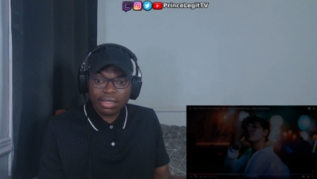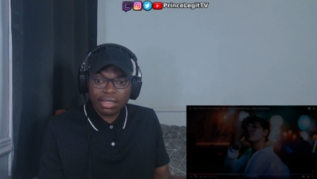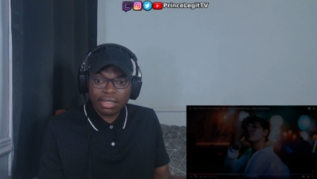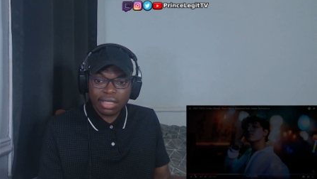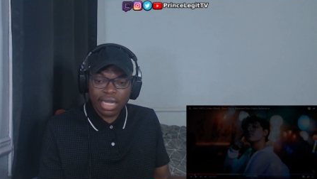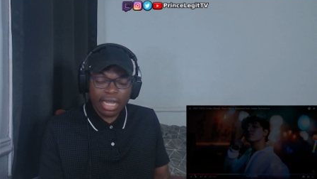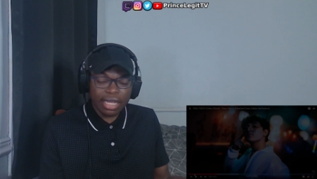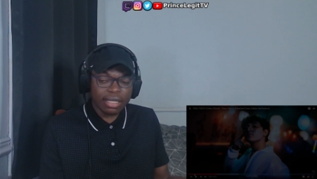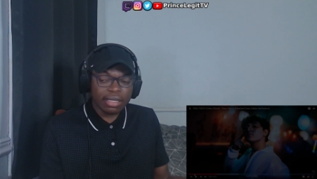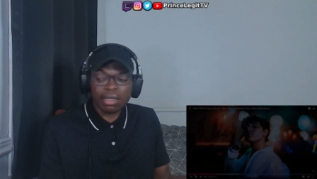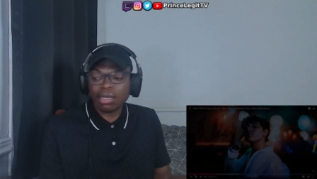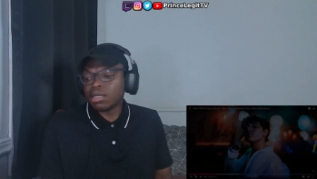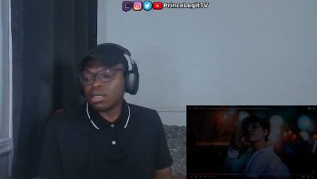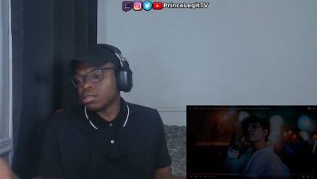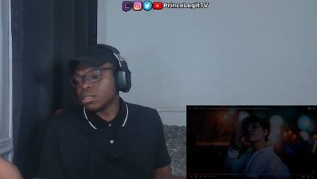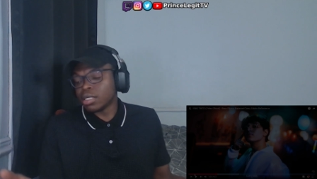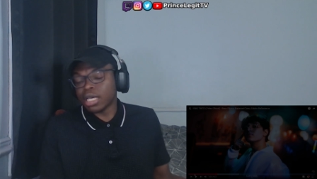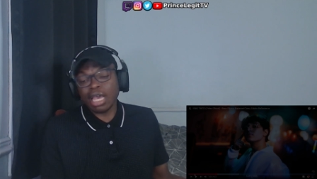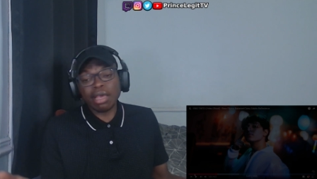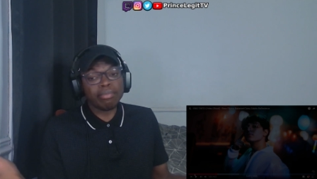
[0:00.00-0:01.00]
Like,
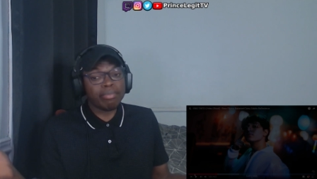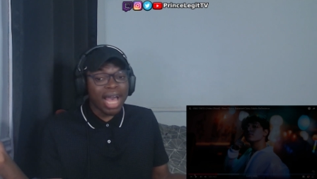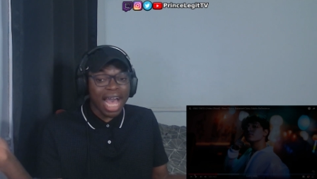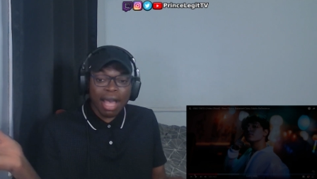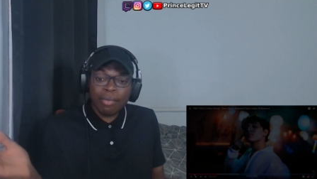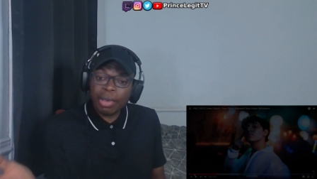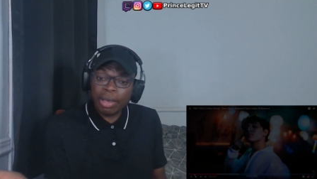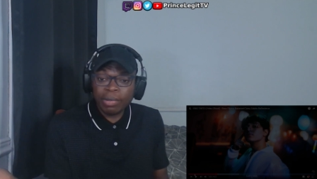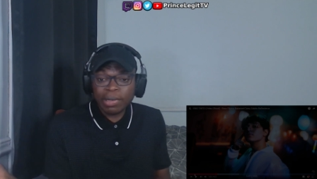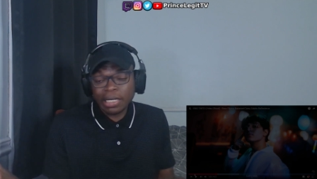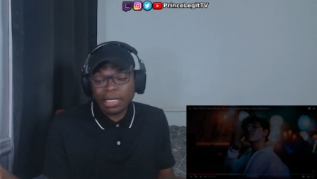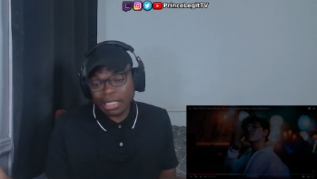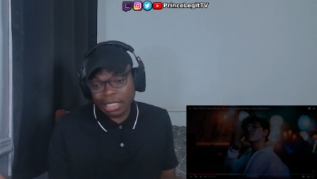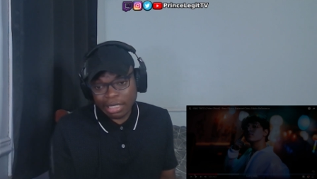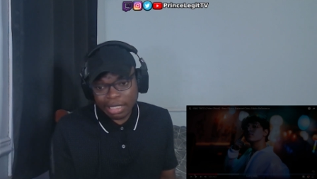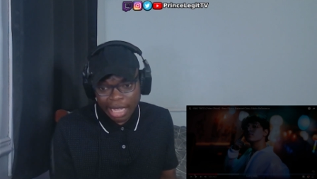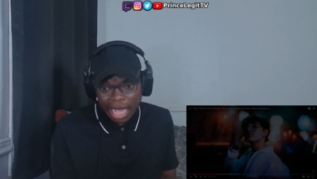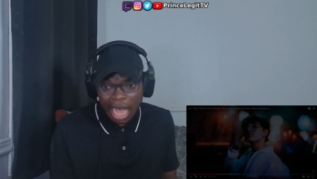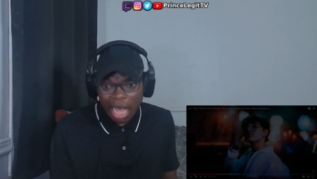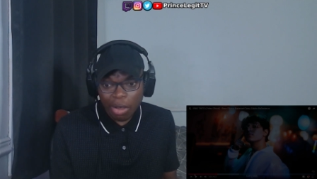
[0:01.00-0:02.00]
okay, Bad Bunny
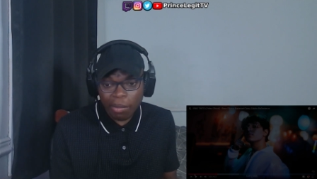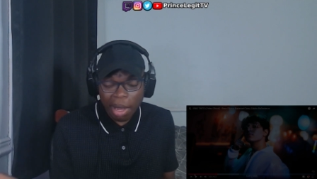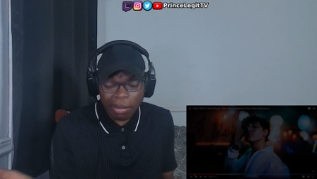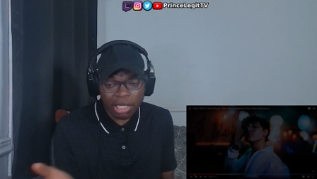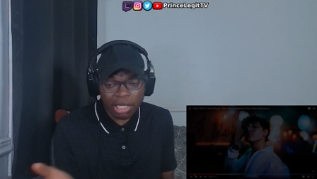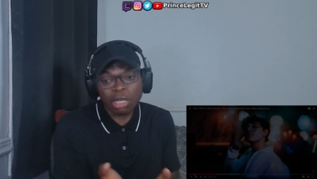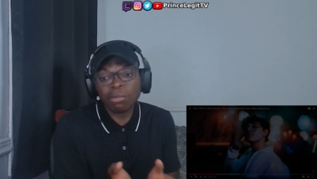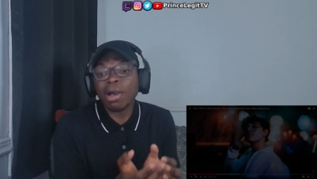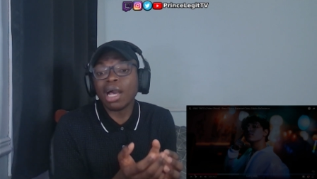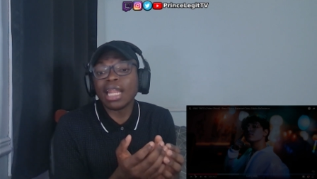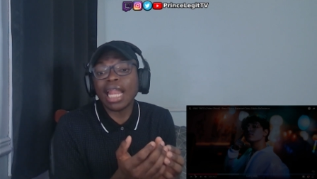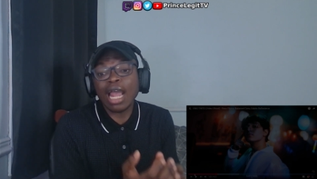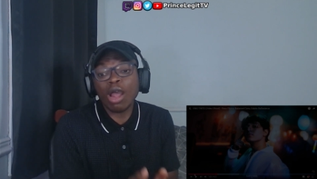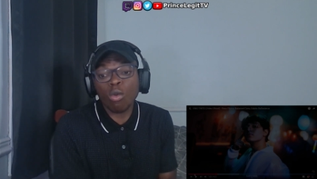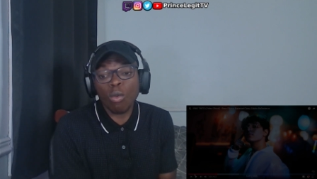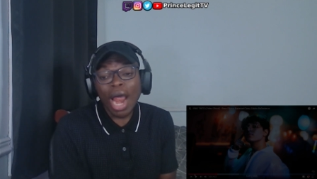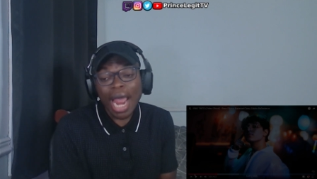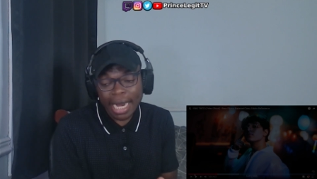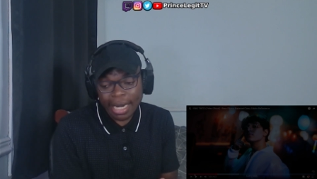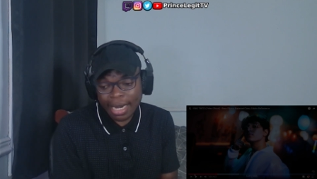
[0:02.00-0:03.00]
doesn't count. I'm talking about like
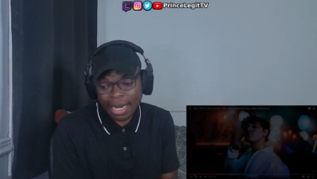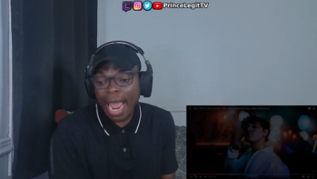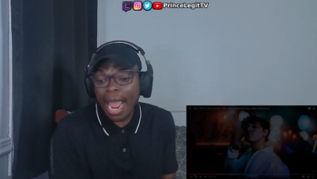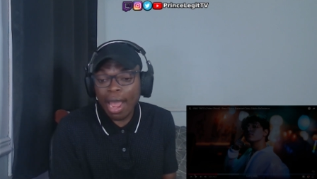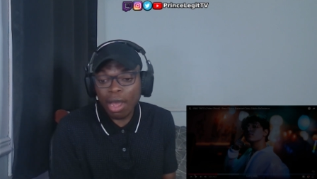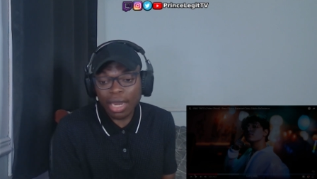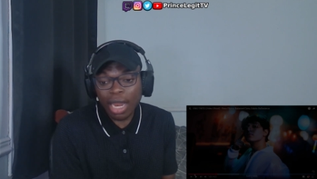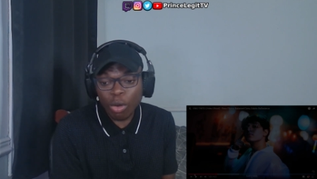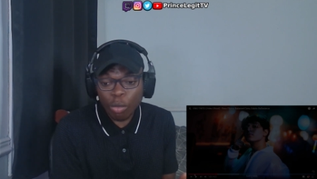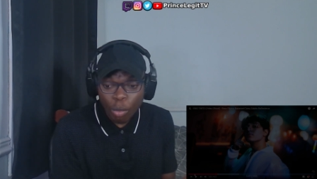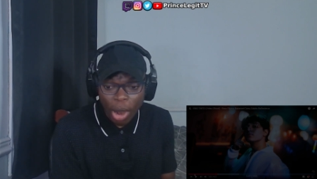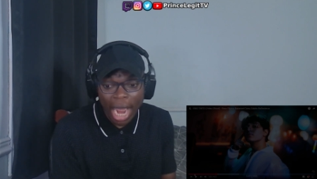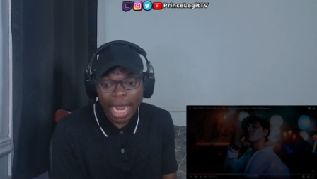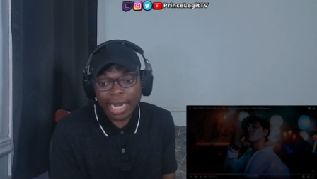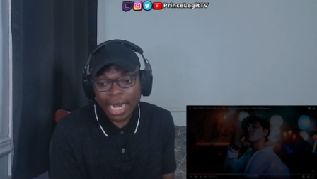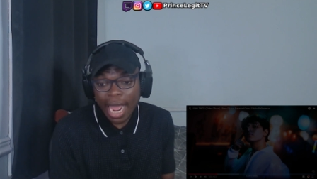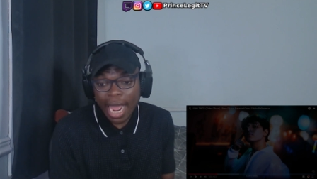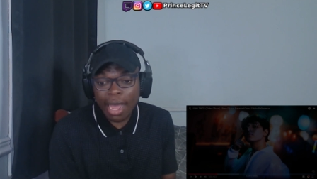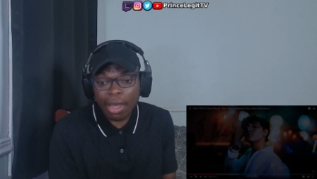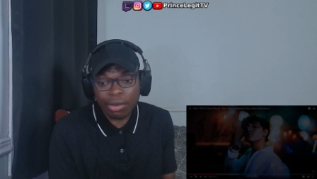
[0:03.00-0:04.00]
right now, like
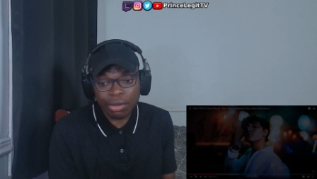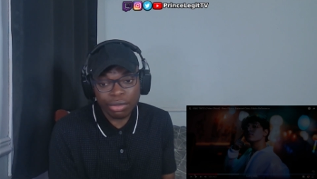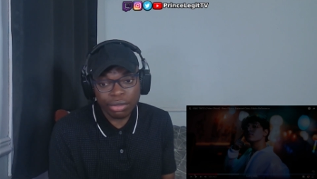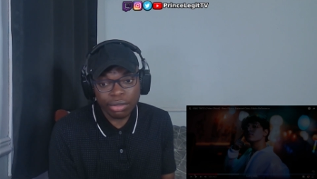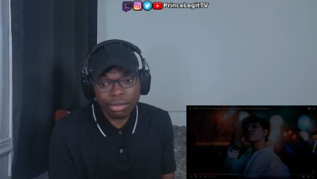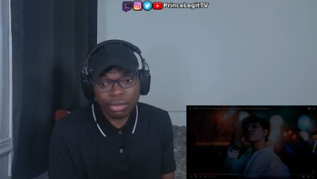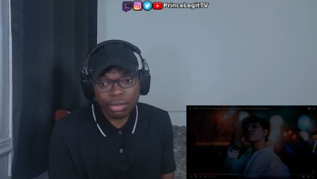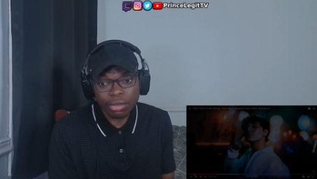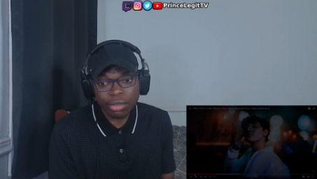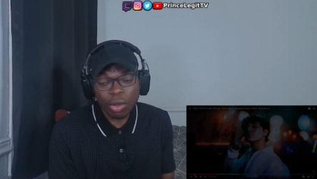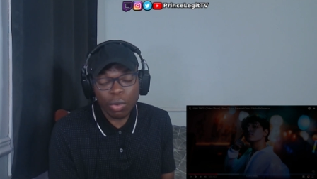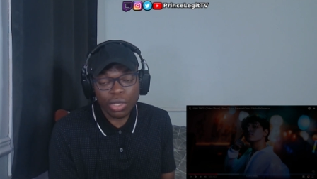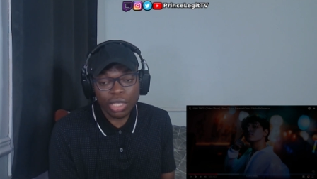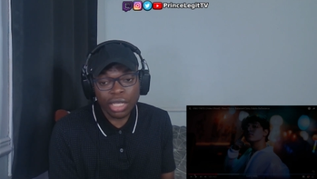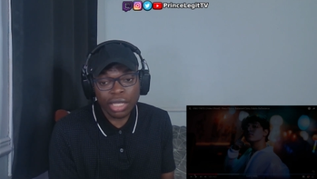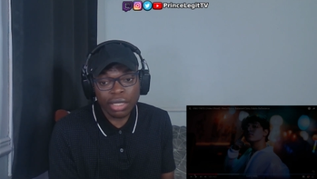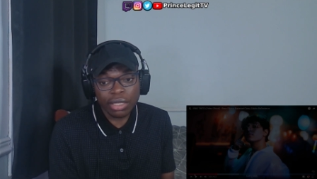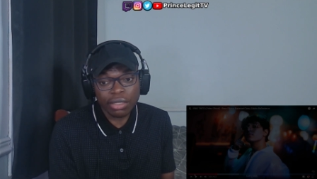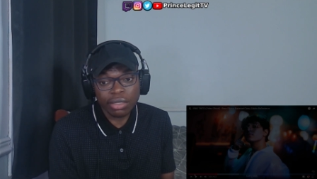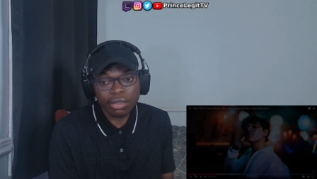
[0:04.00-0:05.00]
right now, low
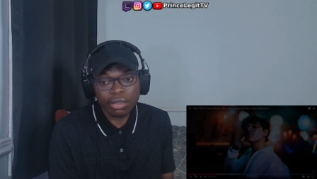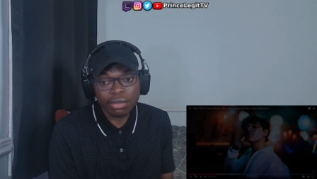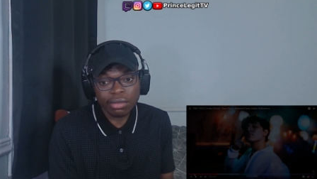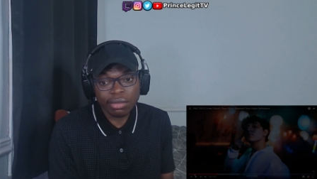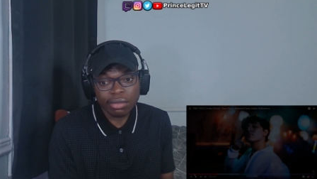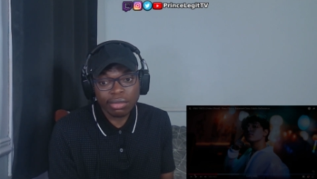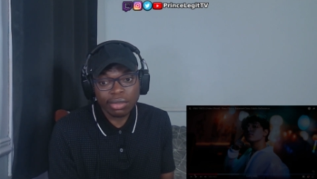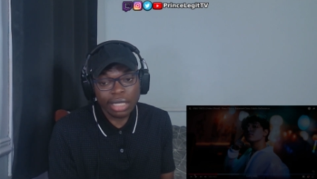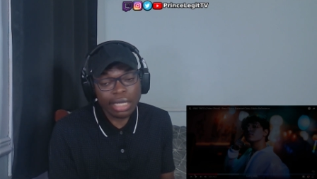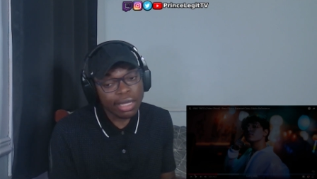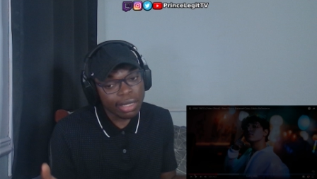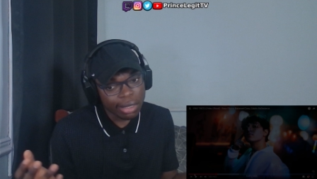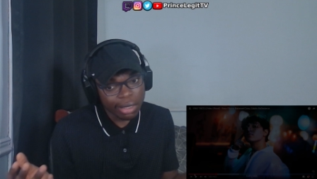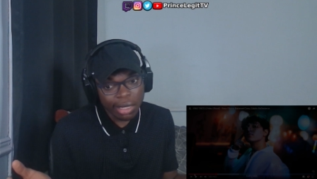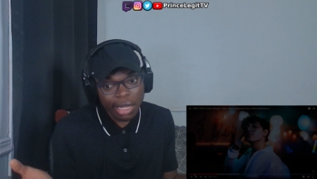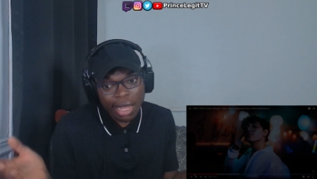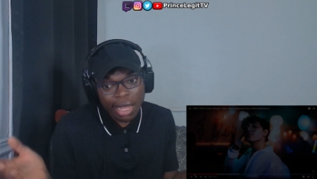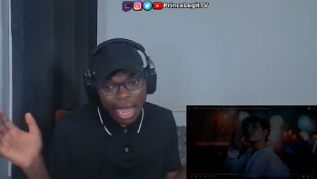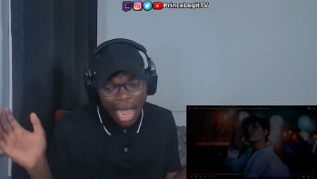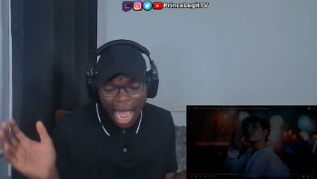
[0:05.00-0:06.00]
key. He,
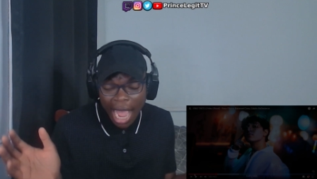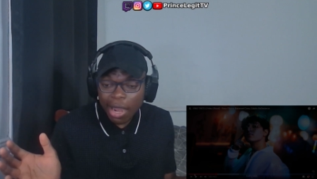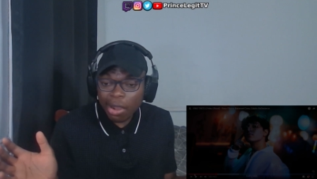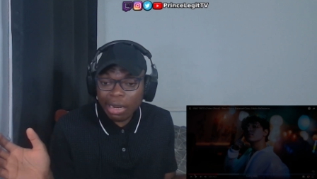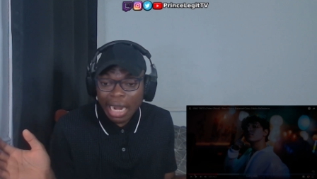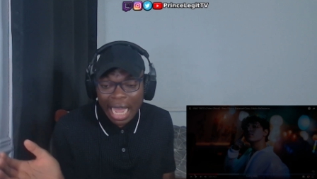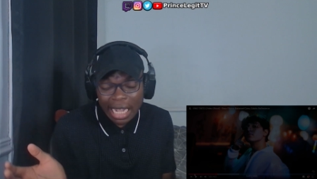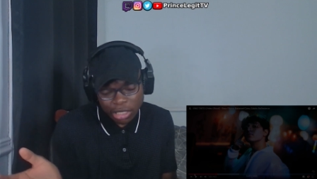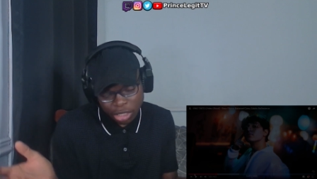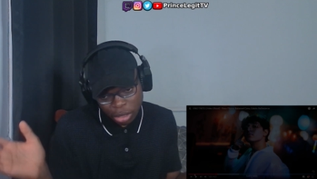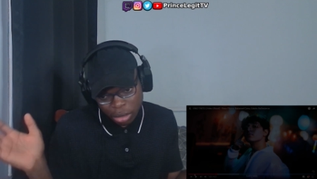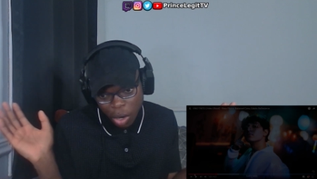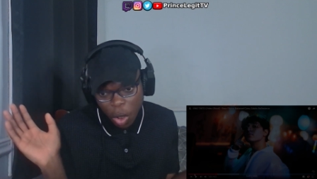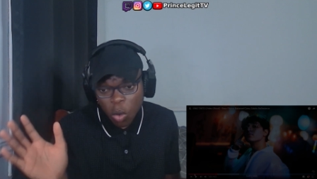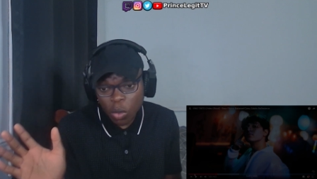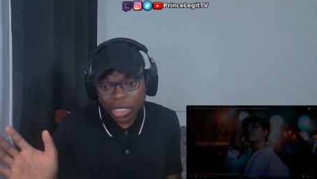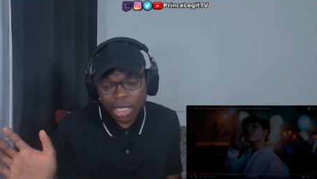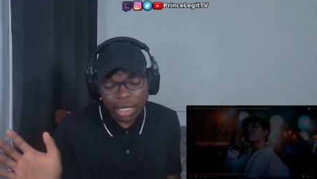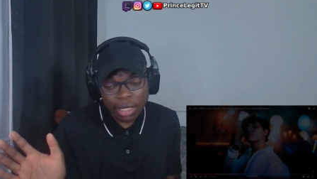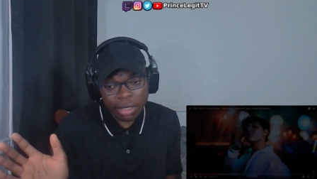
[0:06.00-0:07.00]
I ain't gonna lie to you,
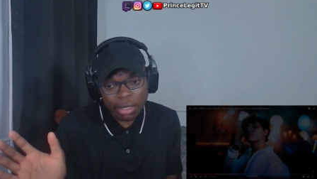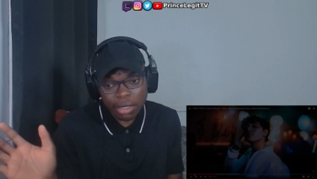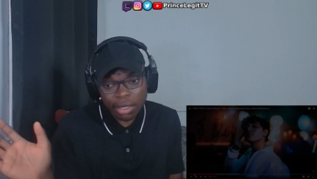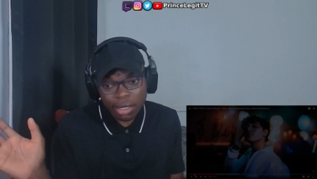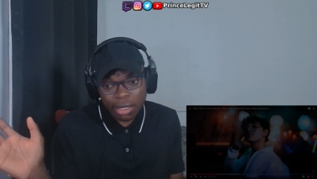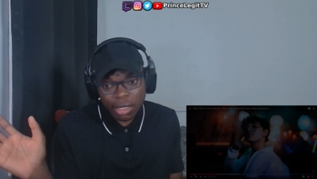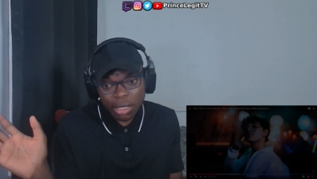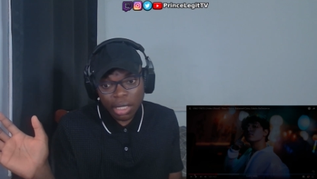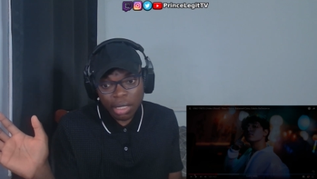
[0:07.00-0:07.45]
low key.